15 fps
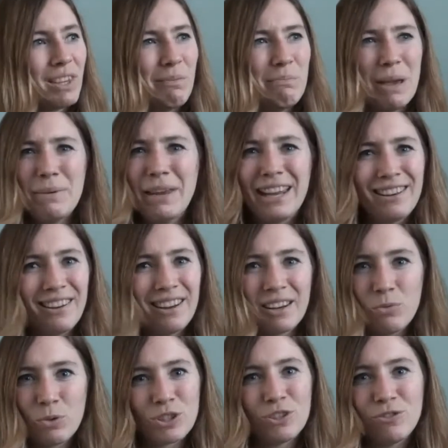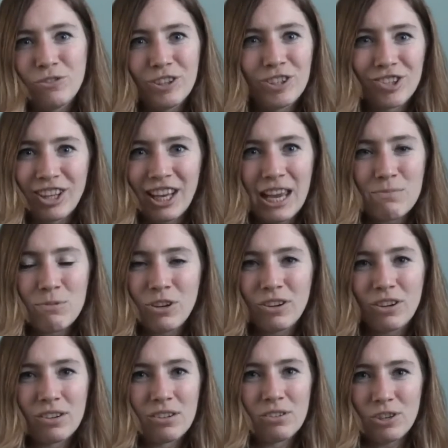maybe had, like, once you finish the game, you
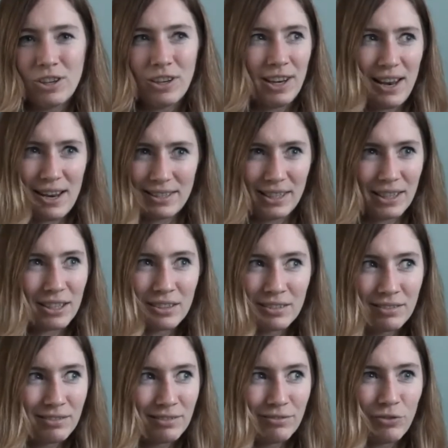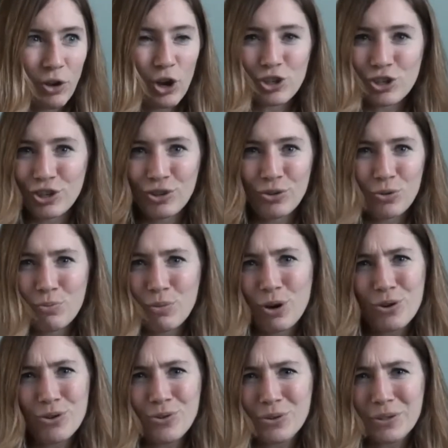could unlock a classic version or
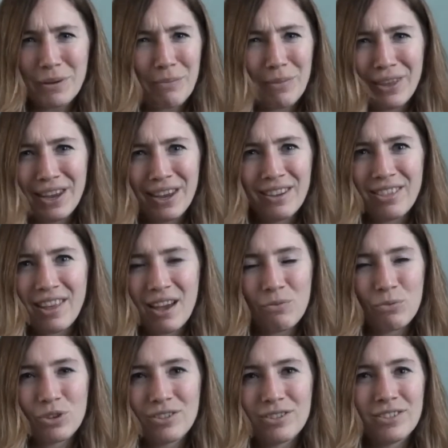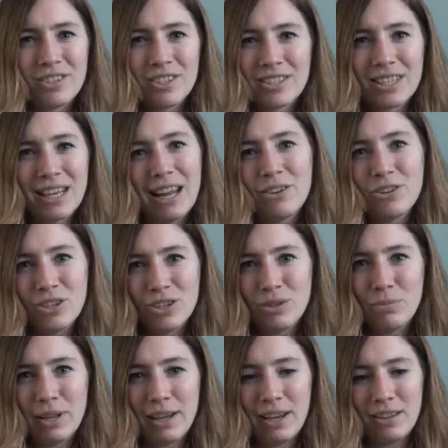mode or something that would just allow you to
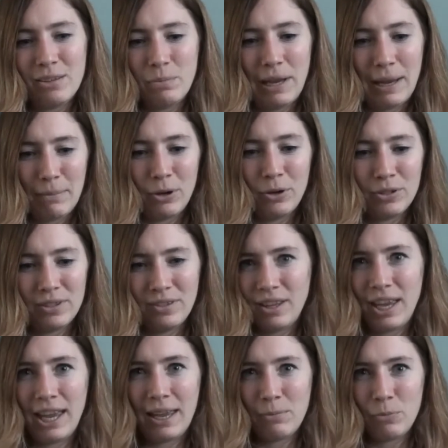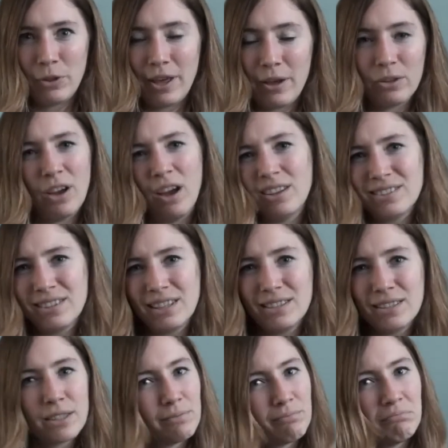play the bare bones of the game without
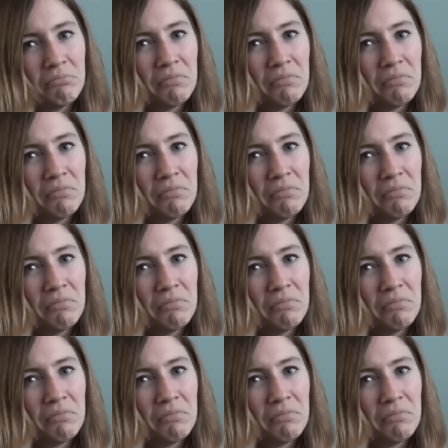cutscenes.